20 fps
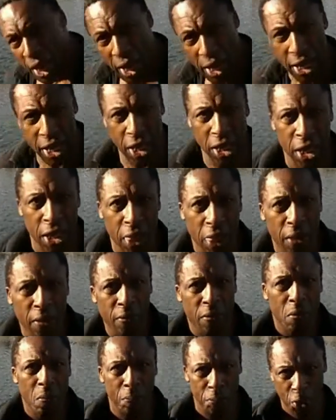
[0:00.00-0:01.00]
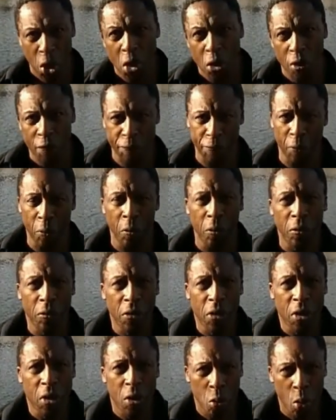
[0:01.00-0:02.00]
day! Beautiful.
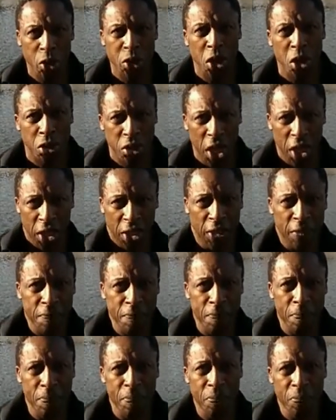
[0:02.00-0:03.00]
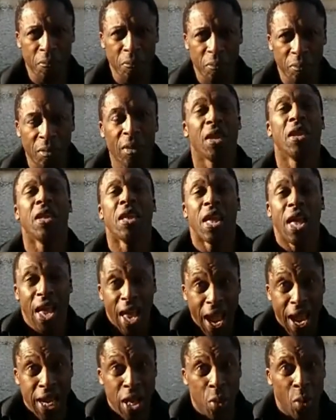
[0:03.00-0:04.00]
What do you think?
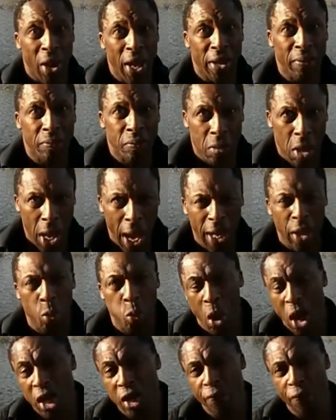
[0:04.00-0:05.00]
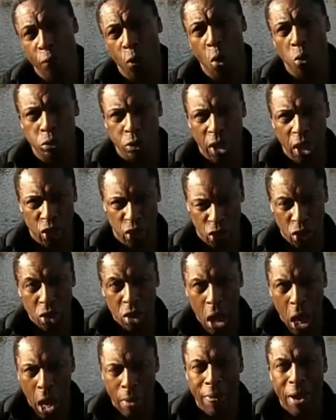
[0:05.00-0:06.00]
Anyway, had a wonderful
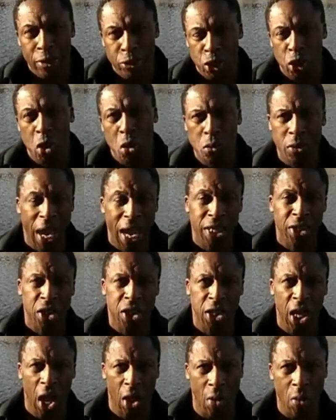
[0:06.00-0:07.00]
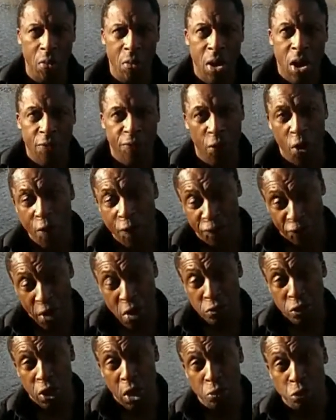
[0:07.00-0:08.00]
audition about two days ago for a
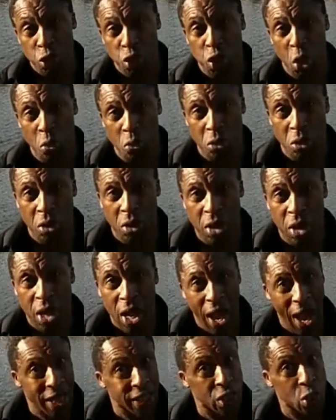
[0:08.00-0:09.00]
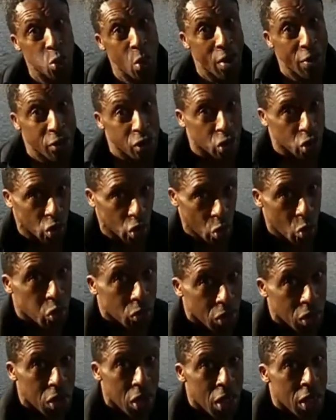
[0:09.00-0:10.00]
photo shoot. Had to wear a
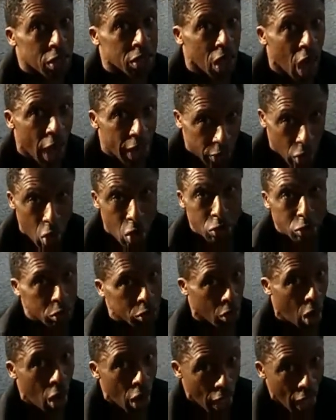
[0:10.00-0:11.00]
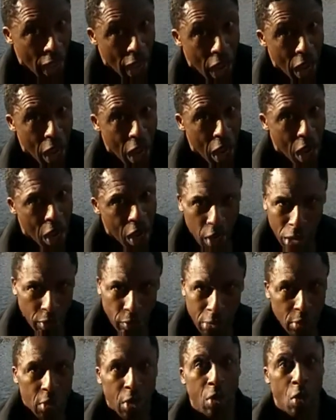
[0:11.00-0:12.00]
suit and tie. Good God, eh?